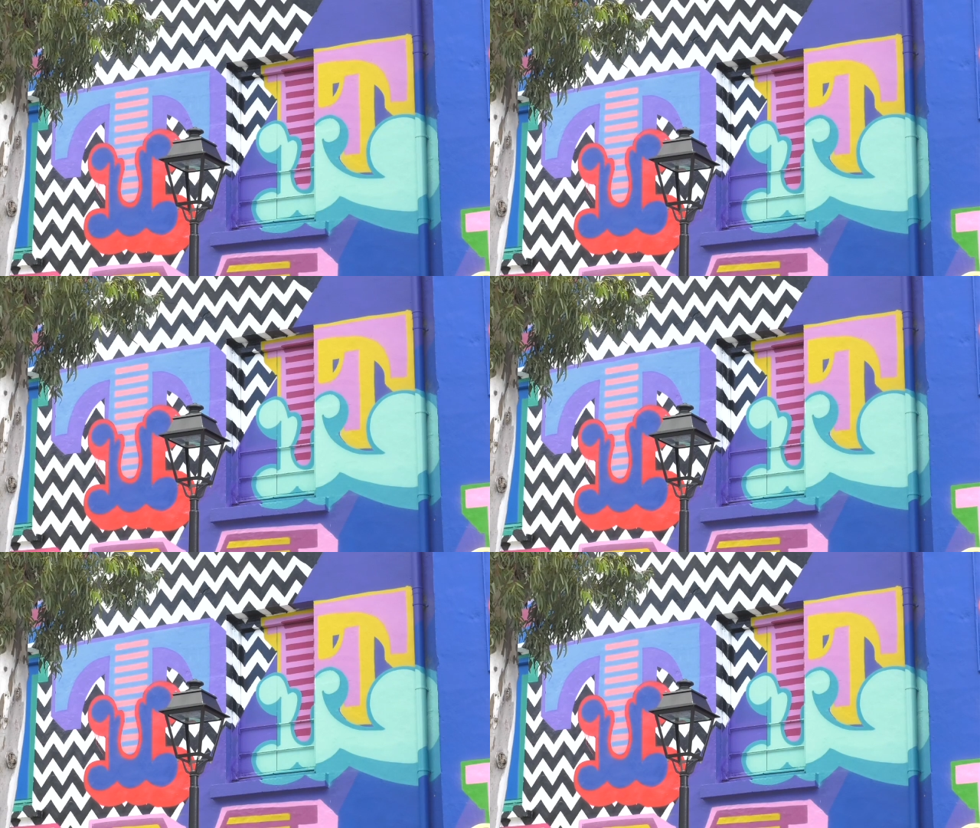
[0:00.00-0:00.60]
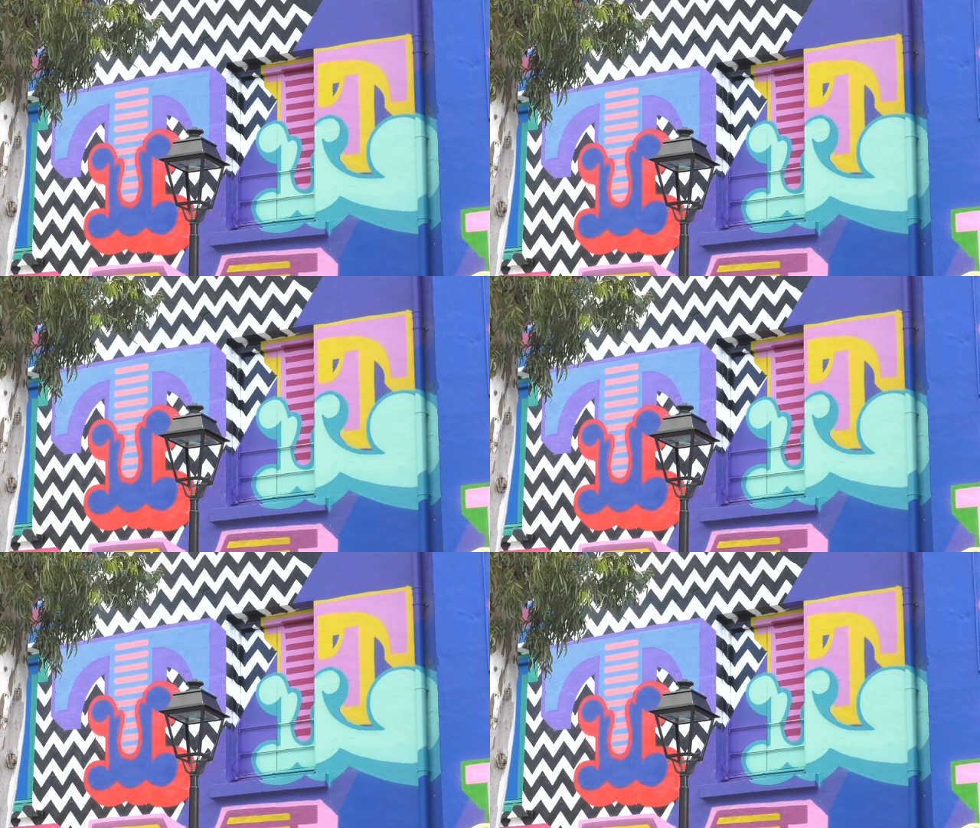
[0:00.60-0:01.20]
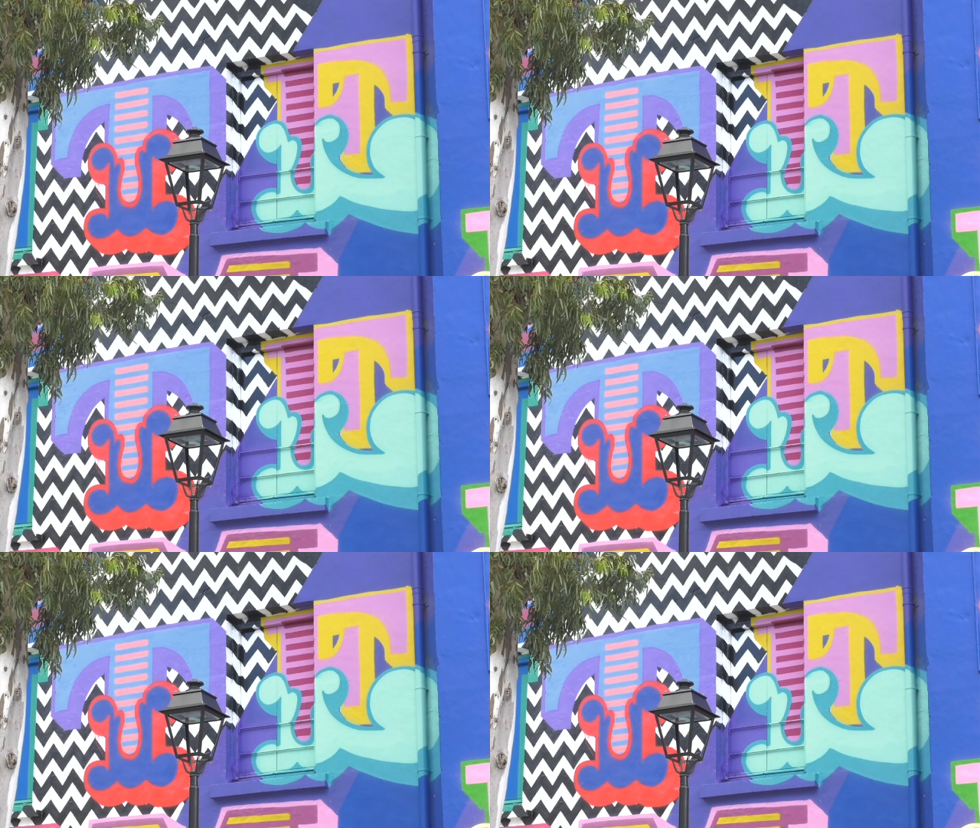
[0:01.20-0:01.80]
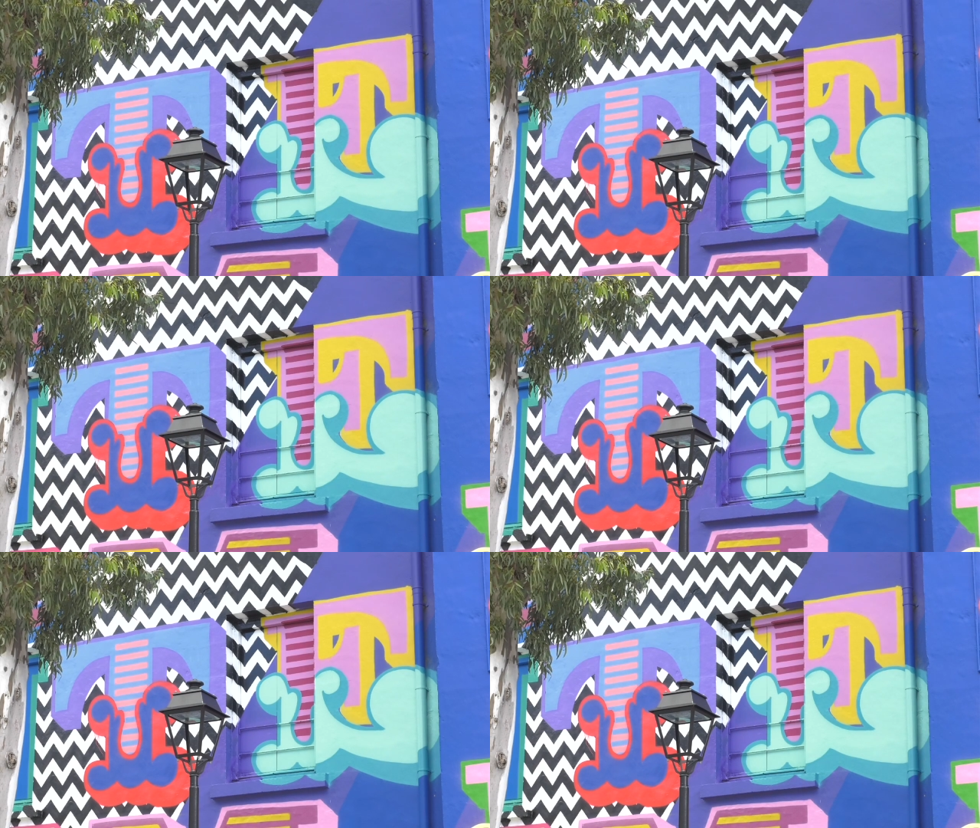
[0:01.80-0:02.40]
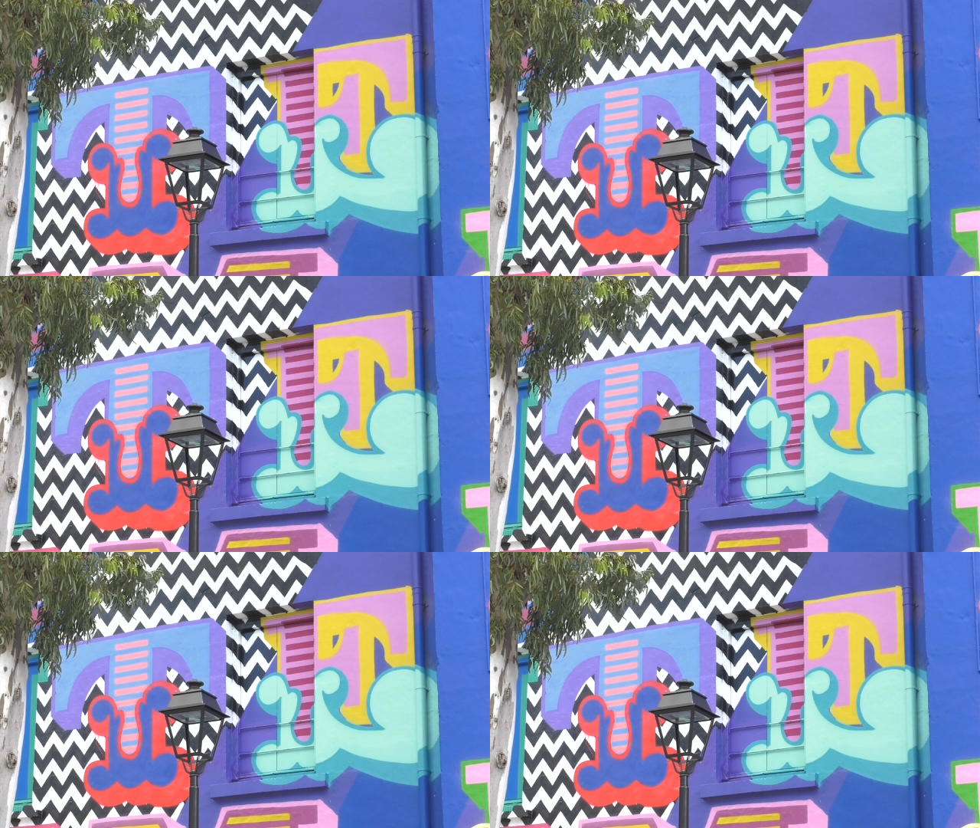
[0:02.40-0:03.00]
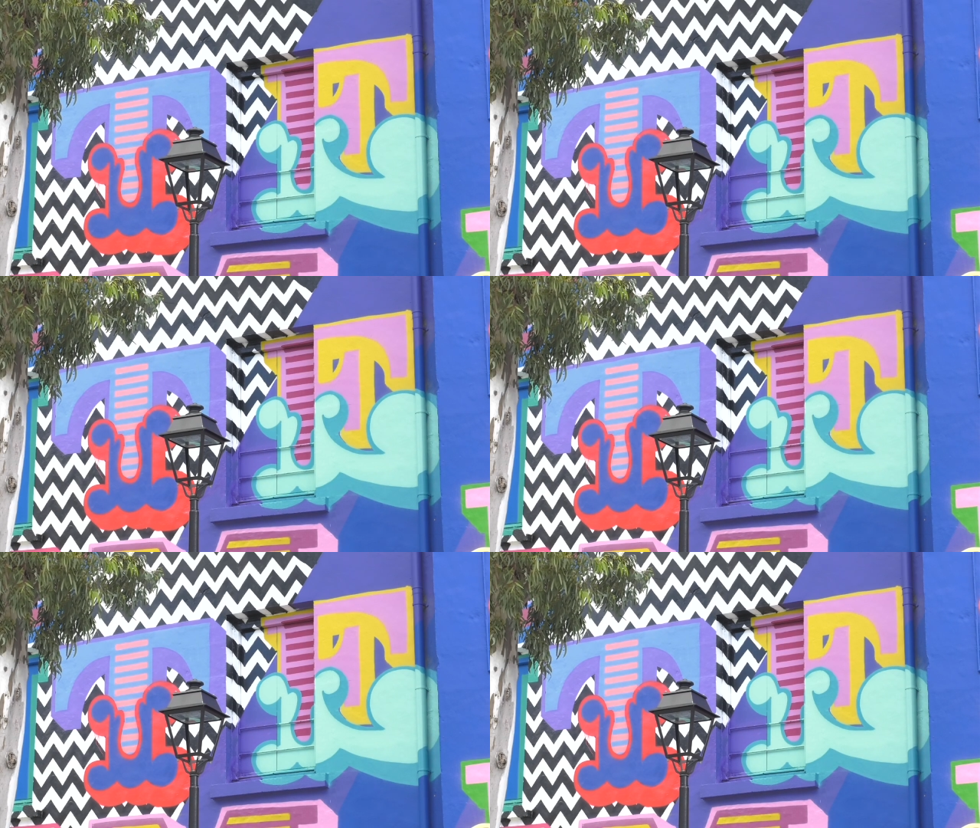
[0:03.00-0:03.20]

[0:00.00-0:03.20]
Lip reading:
(no speaker visible)